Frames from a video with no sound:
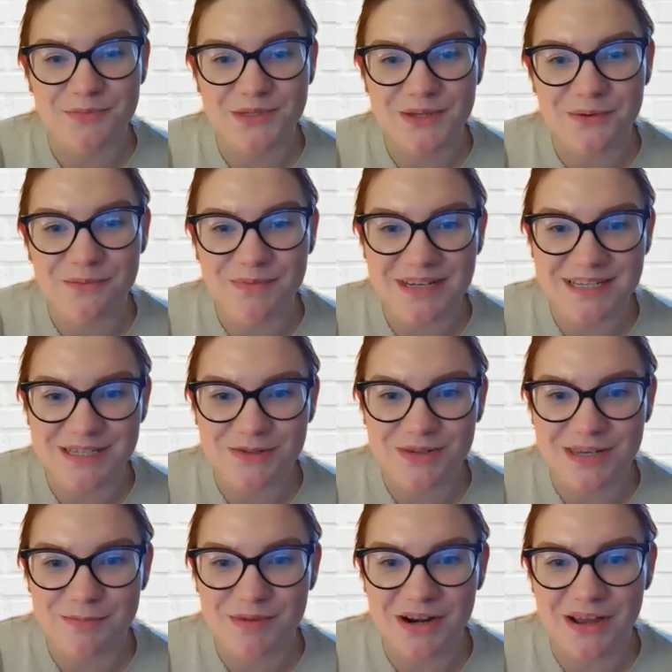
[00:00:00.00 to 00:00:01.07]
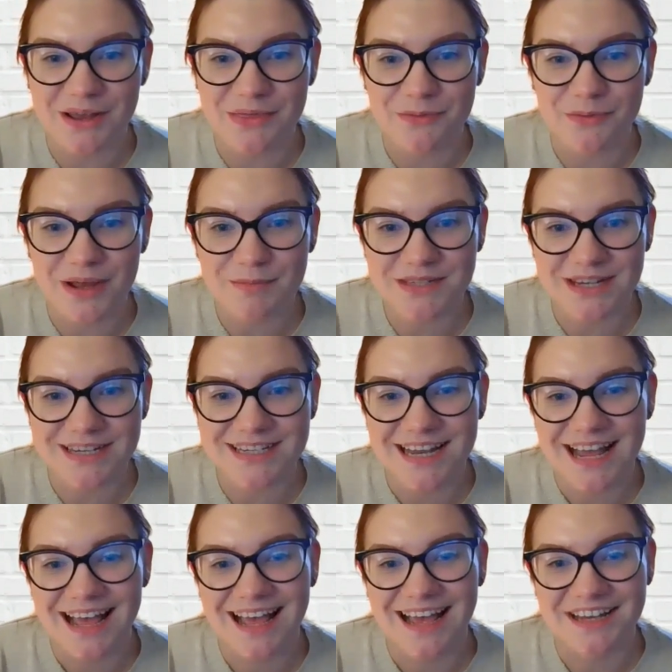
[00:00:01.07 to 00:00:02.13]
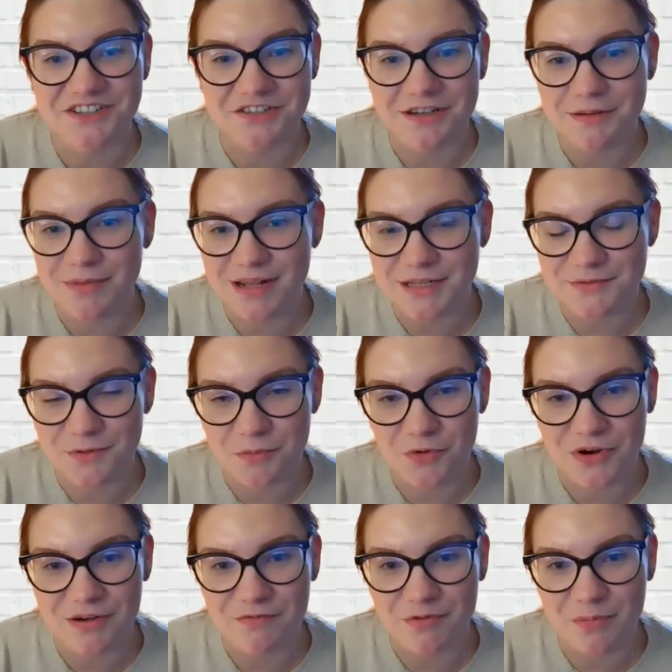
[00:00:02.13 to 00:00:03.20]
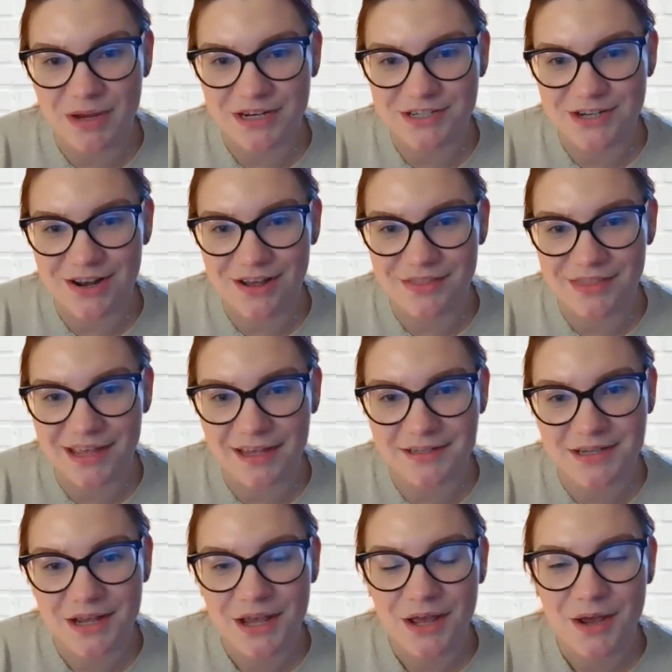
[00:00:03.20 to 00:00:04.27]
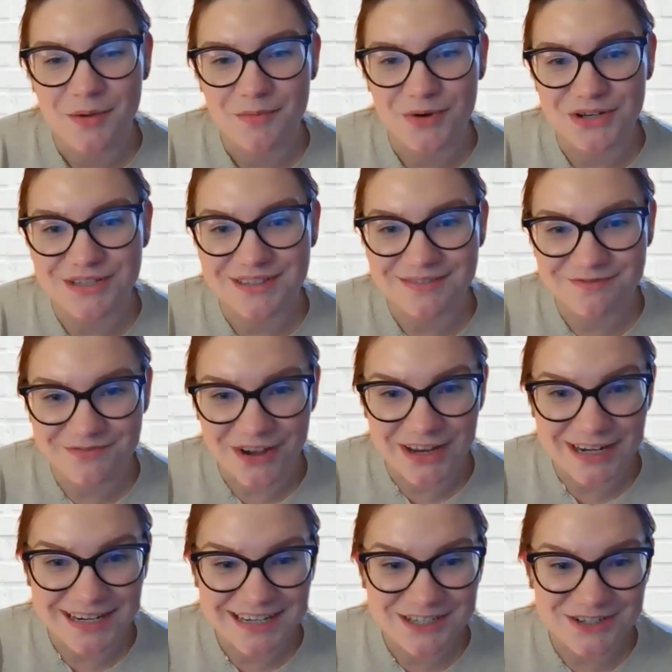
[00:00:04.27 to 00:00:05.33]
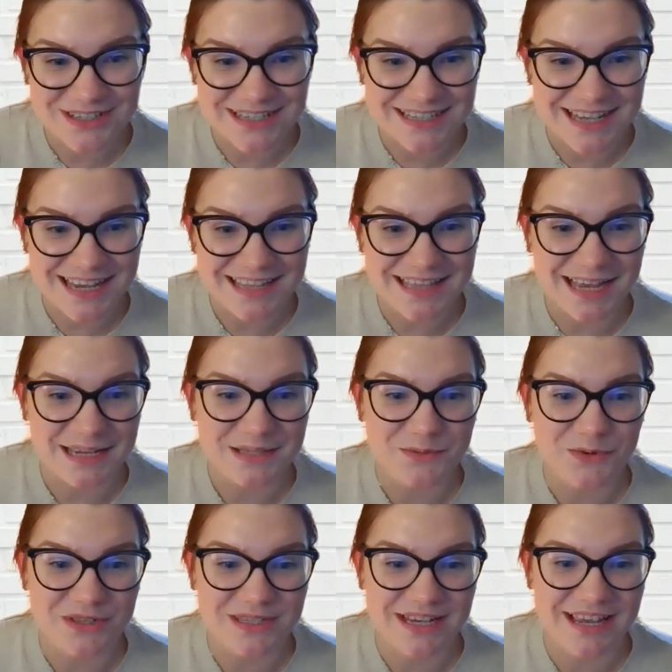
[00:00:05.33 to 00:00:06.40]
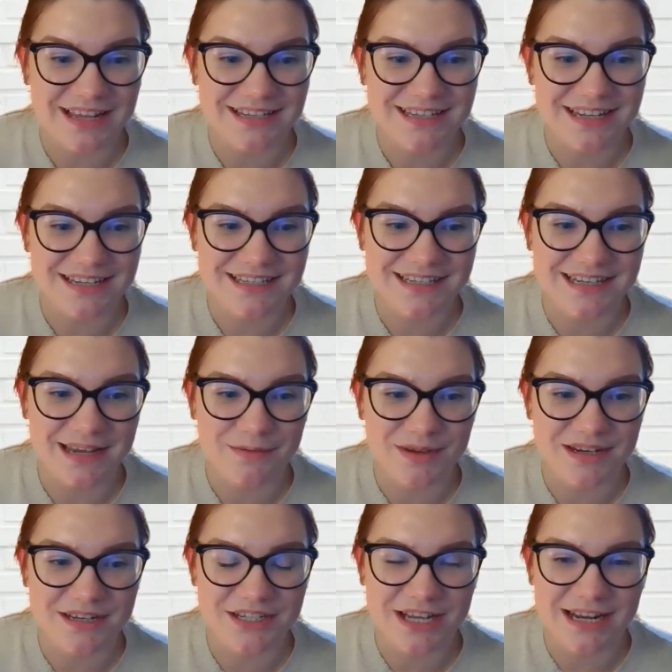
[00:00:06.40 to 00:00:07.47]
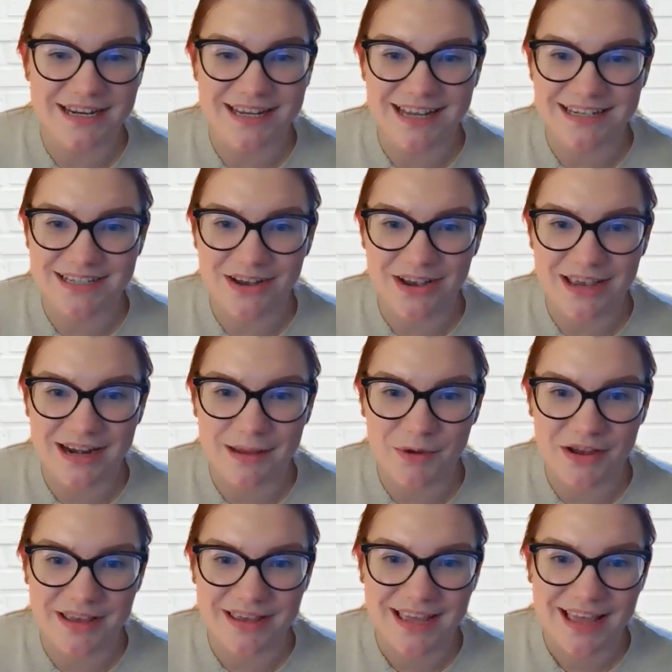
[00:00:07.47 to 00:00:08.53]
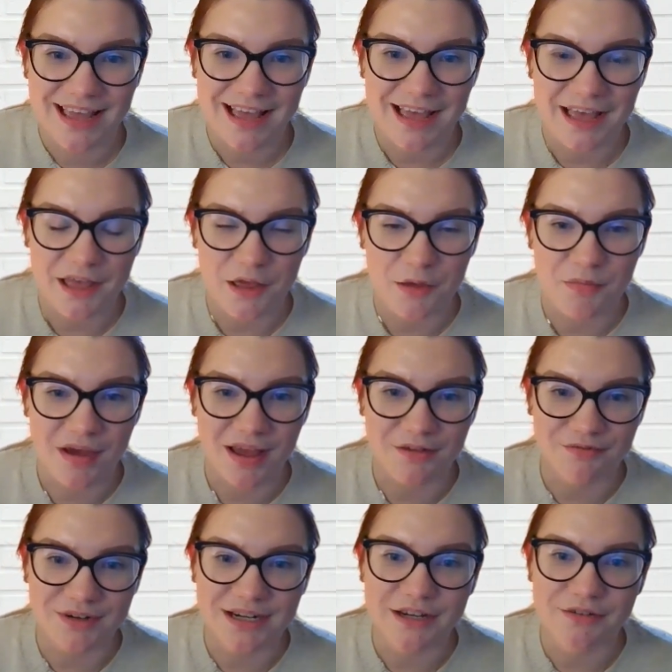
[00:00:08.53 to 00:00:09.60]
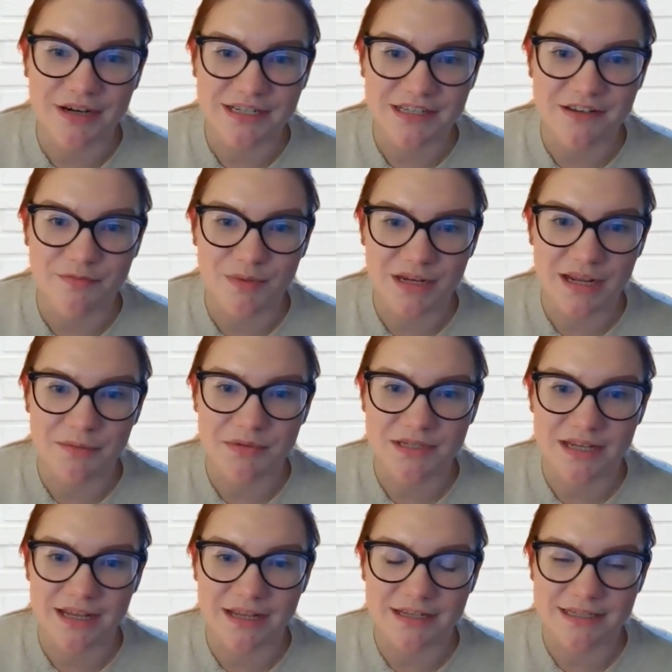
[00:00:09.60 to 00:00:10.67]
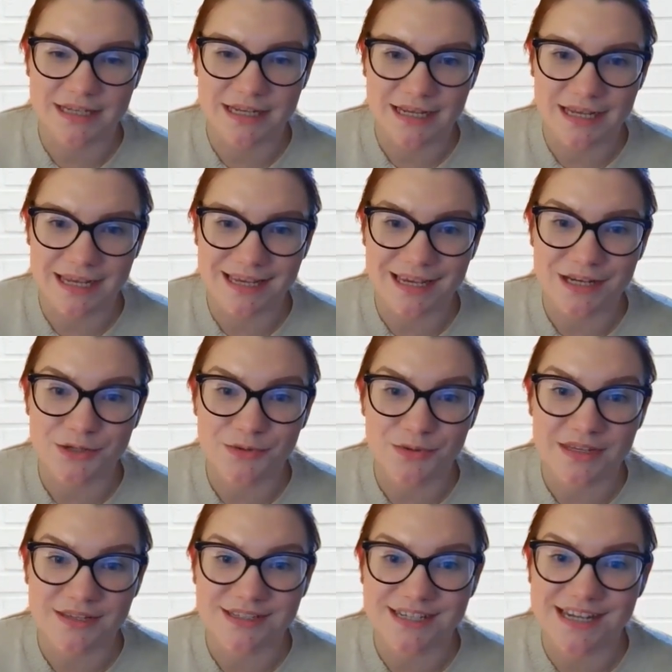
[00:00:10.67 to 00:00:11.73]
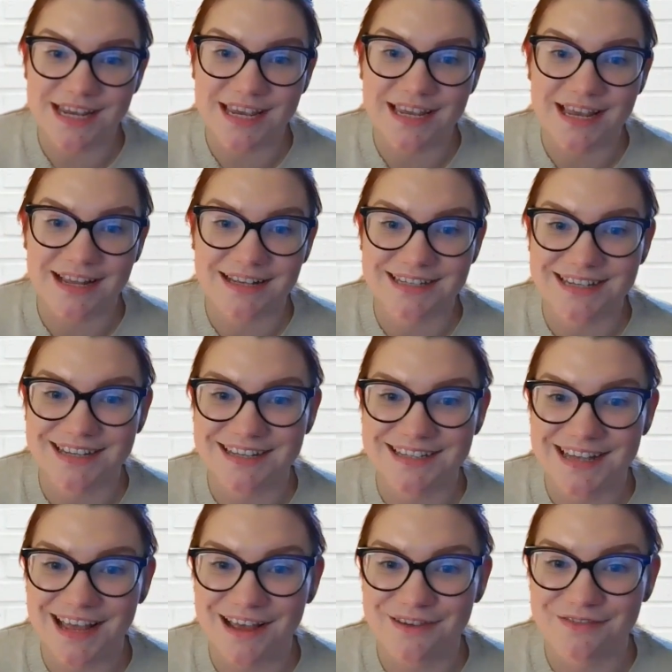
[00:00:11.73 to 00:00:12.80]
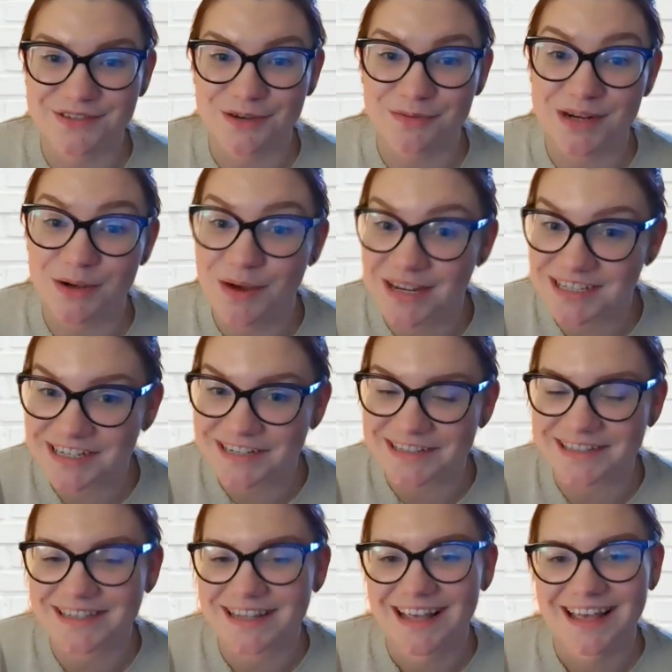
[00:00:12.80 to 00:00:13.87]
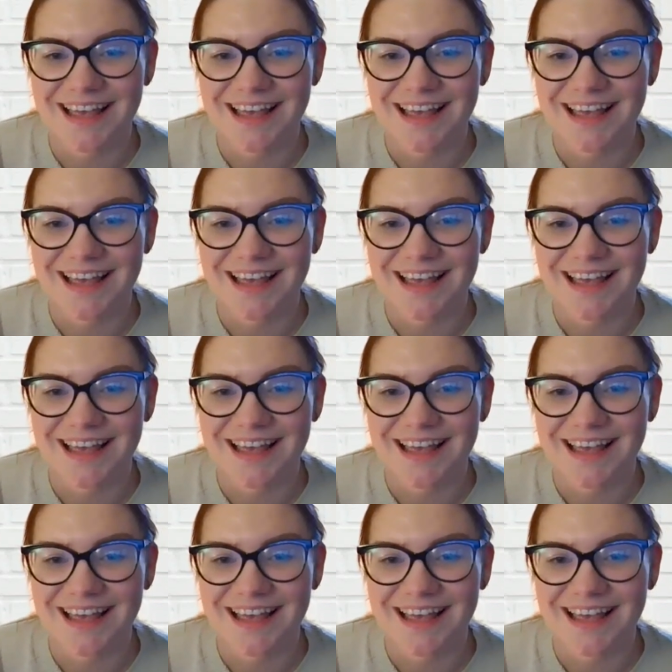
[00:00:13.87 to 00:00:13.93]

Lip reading: So please do keep an eye on the website and your emails for more information on that. But finally, just to say thanks once again to Damien and Shelley and to ILMI, and really great to have been able to engage with you today and to have so many questions